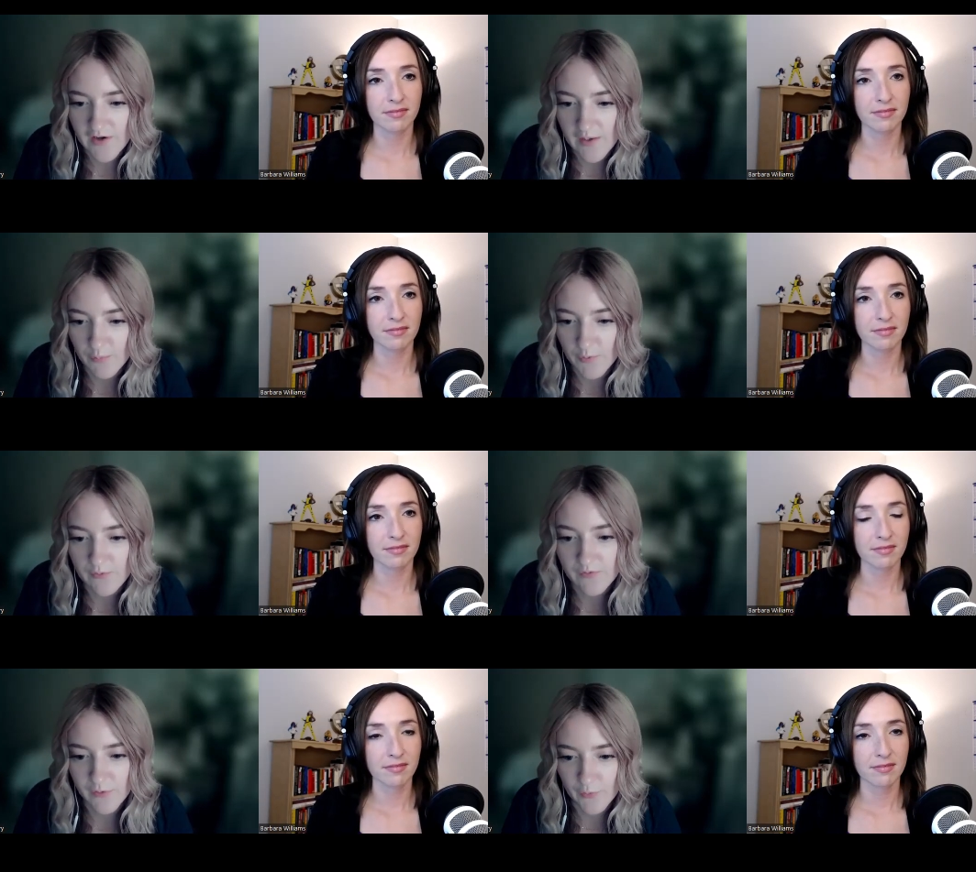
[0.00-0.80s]

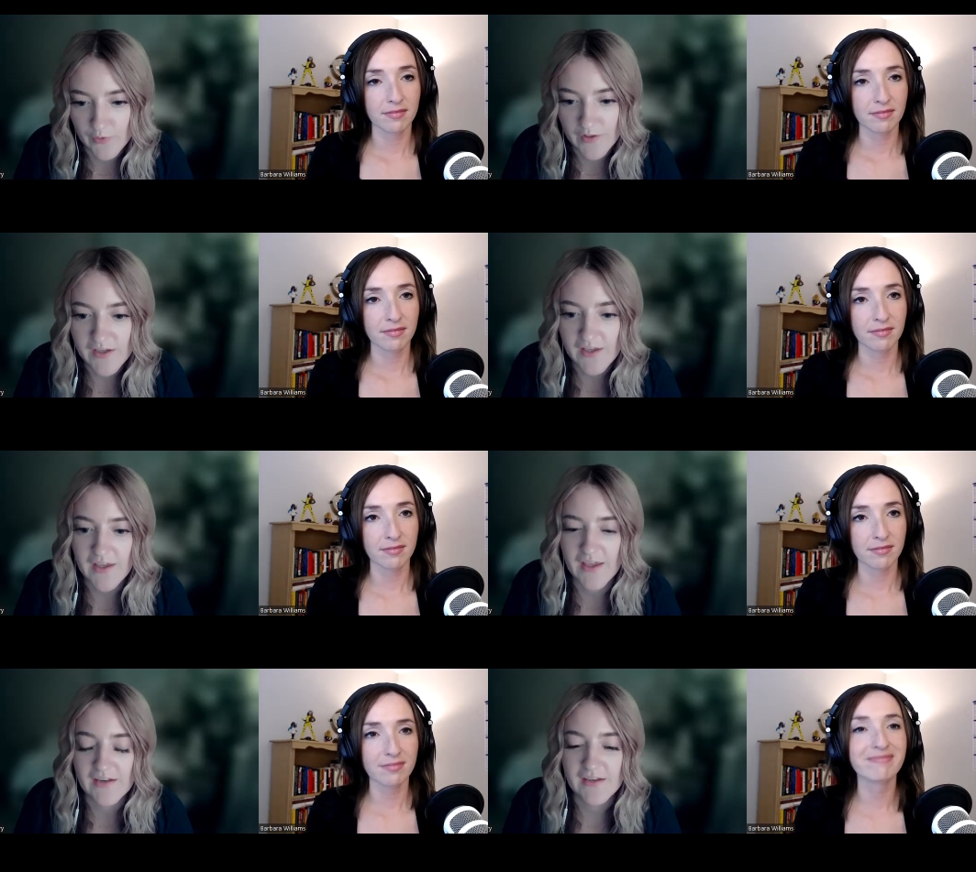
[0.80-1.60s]
Speaker 1: April Vukelic,
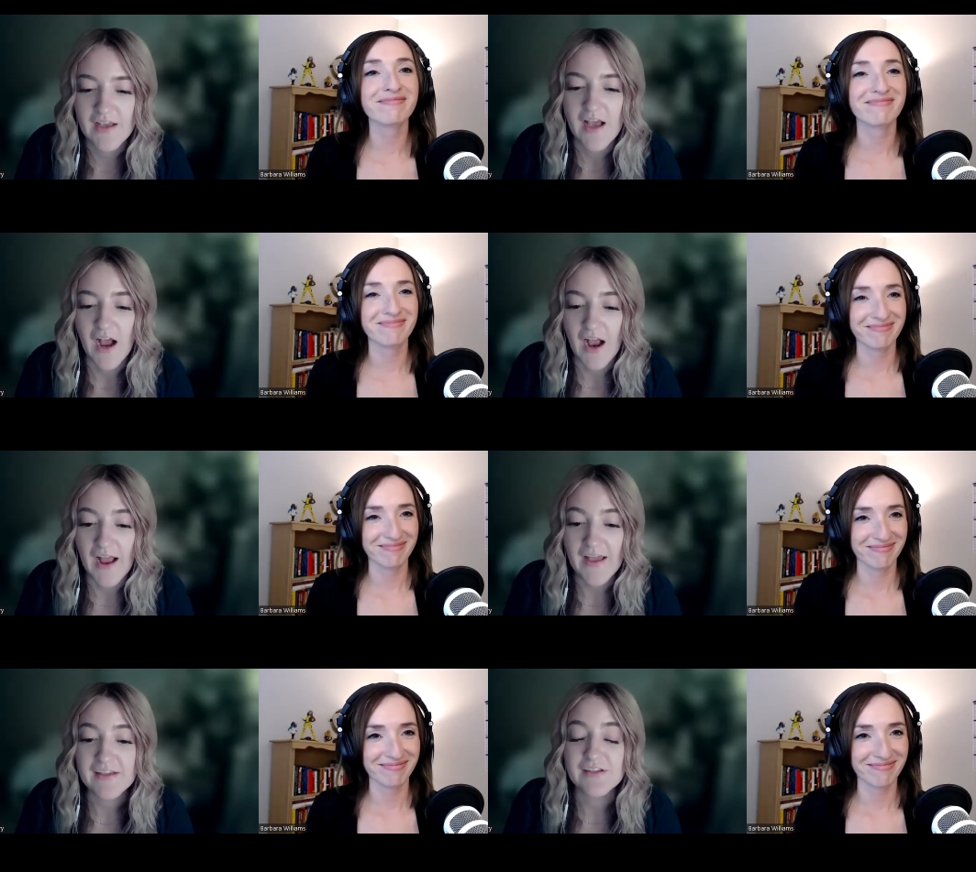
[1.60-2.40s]
And
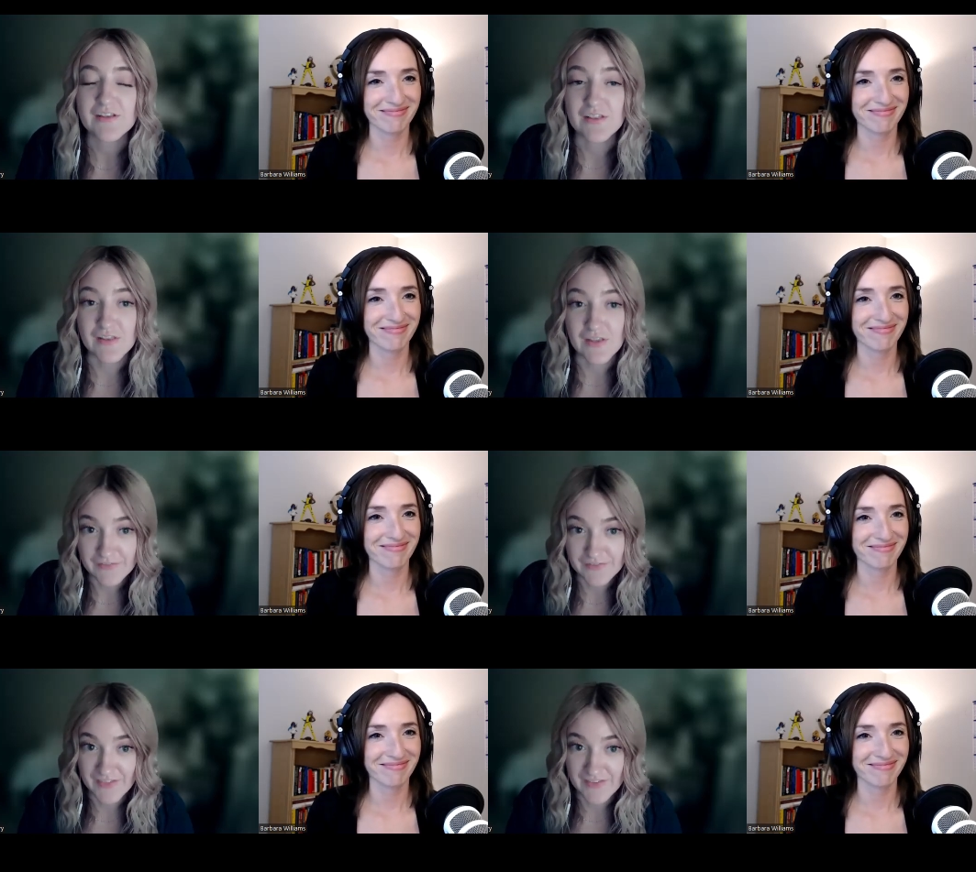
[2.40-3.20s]
I
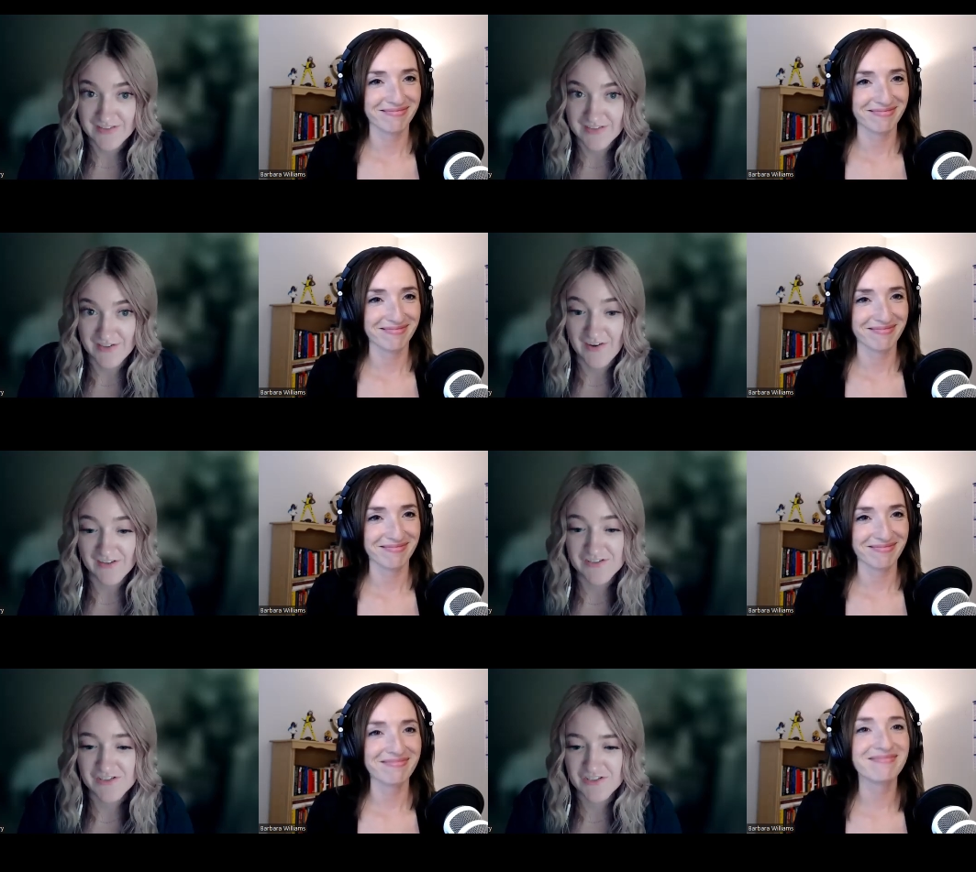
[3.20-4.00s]
loved this
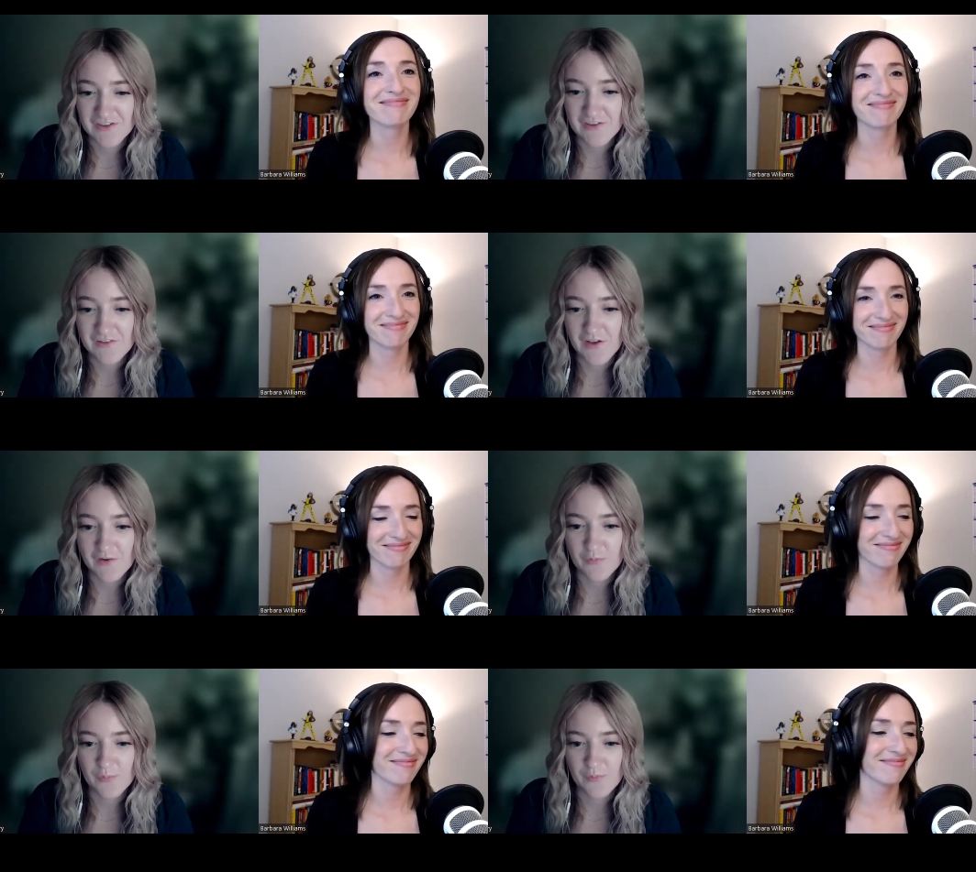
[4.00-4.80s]
talk. She shared a
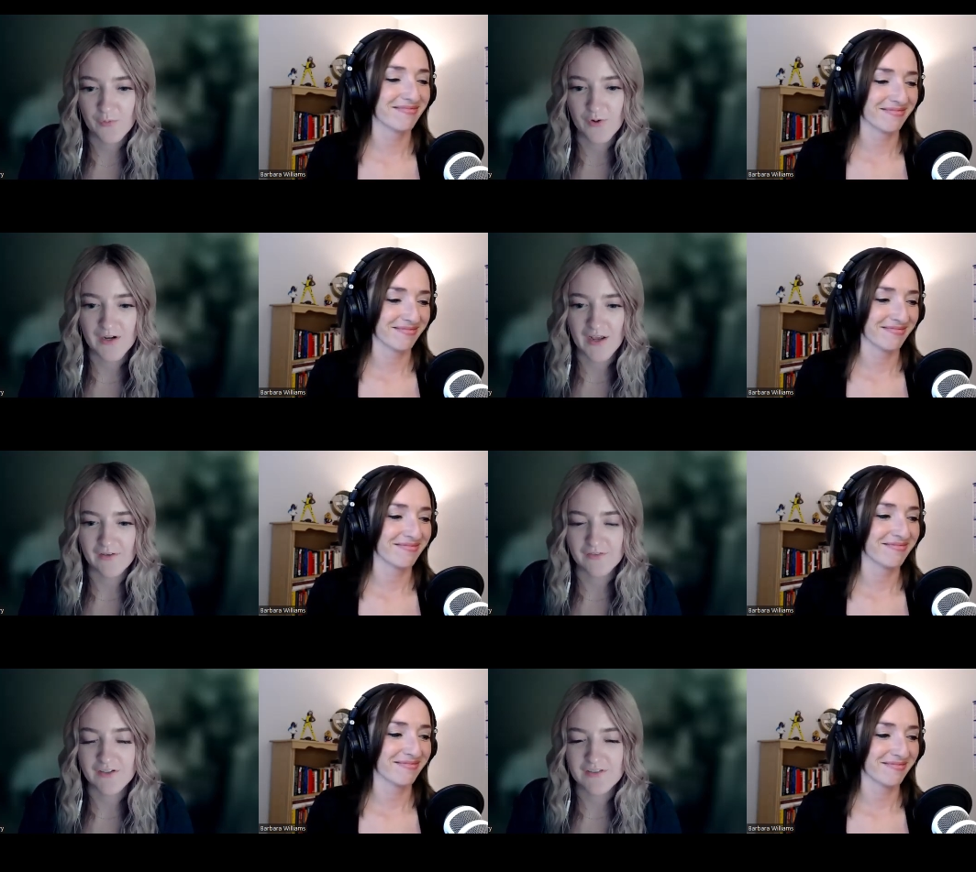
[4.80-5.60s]
lot of before and
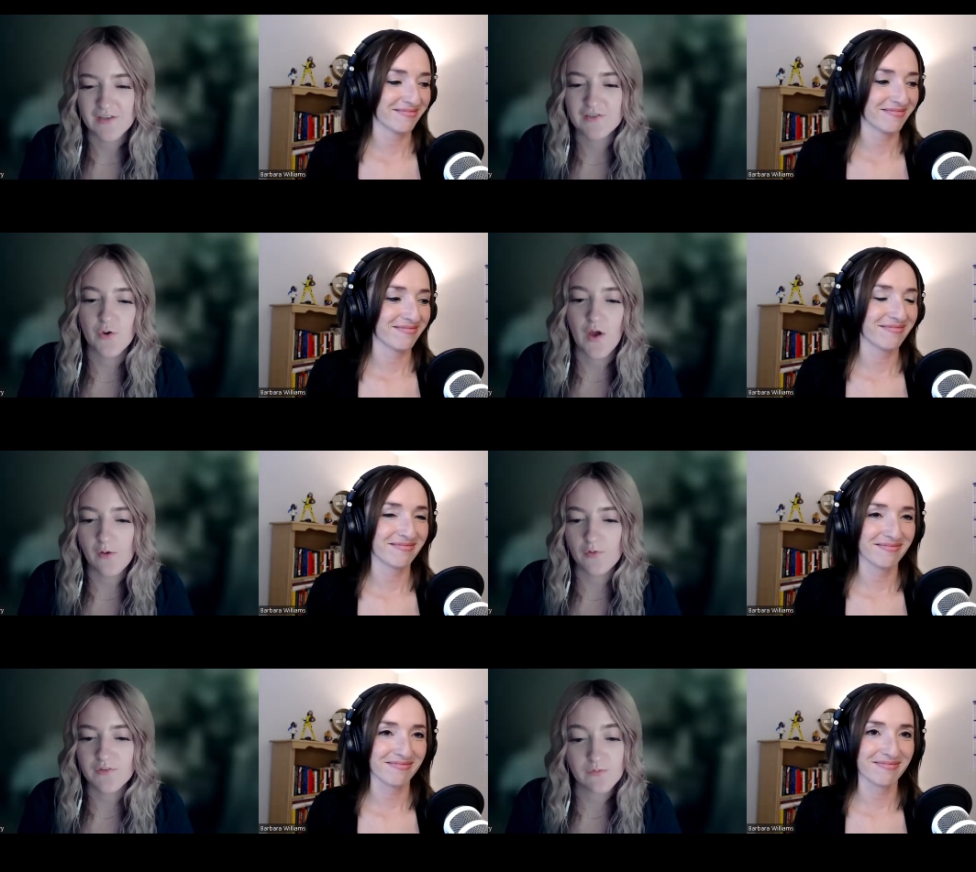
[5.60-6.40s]
afters. So
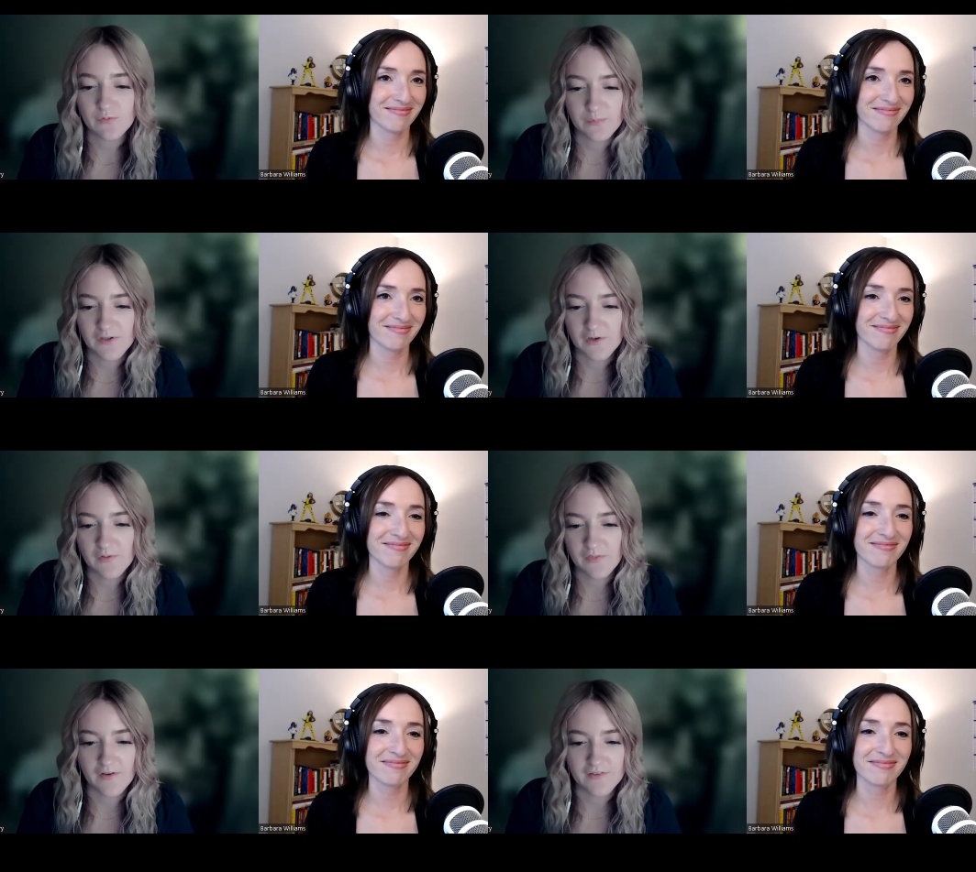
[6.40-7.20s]
I wasn't familiar
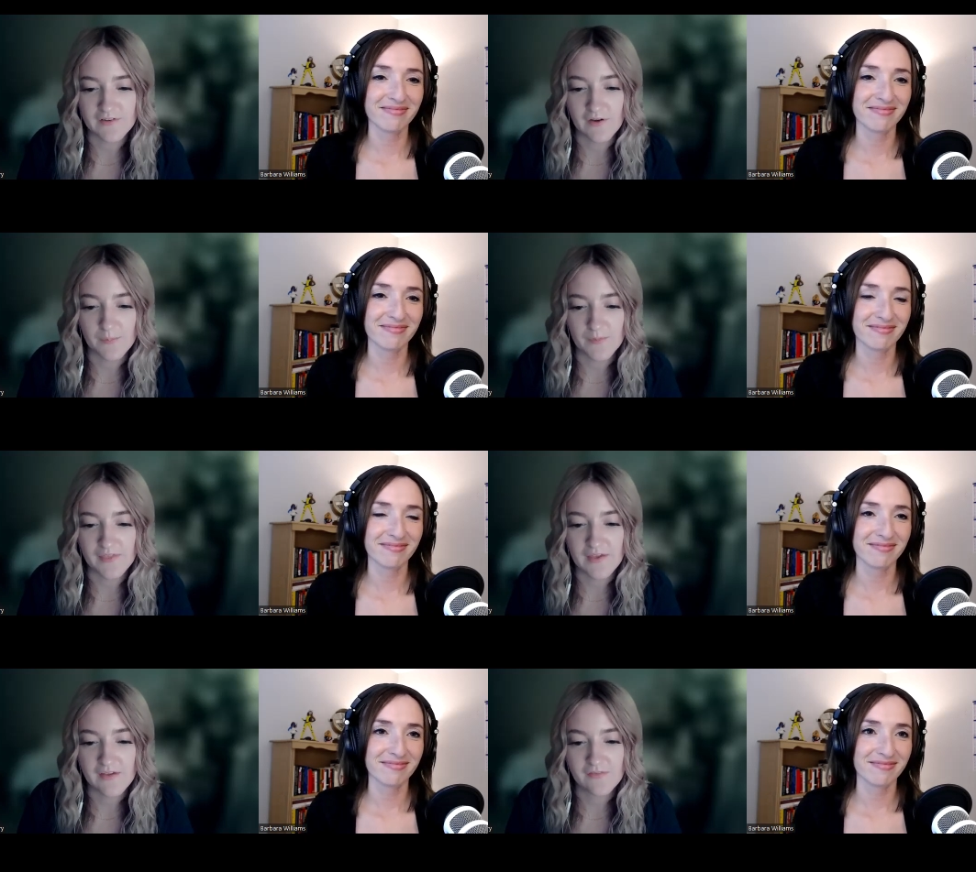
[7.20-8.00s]
with
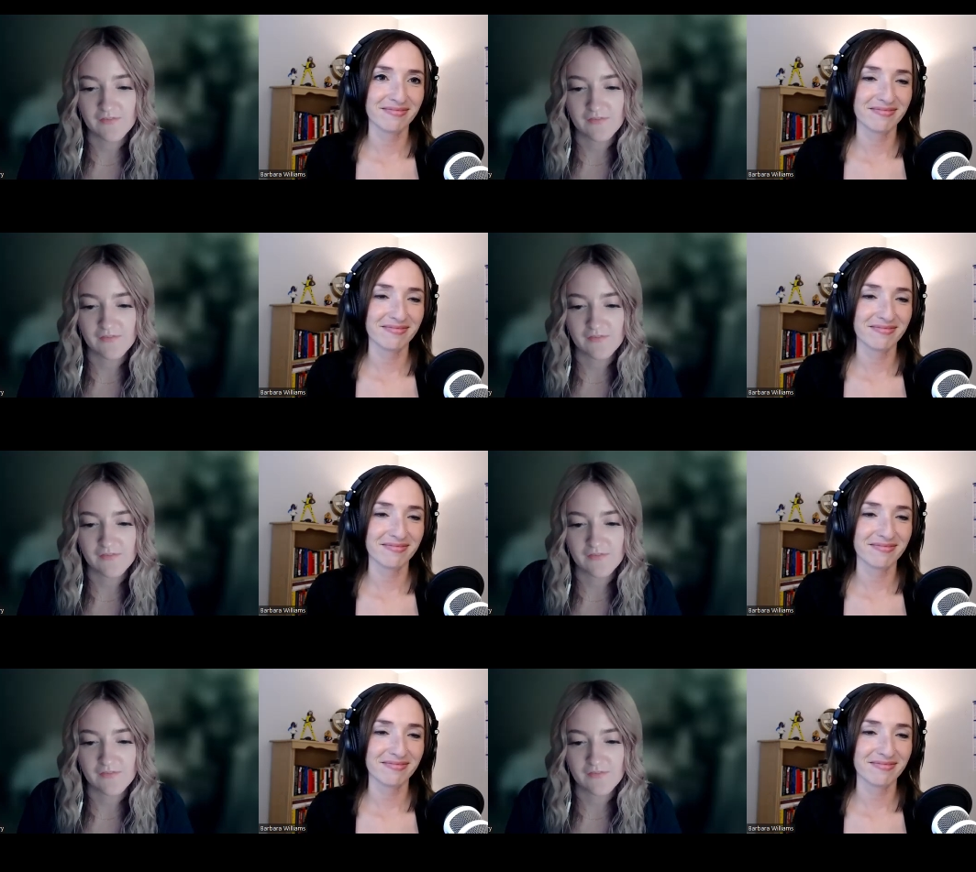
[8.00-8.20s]
osteopathy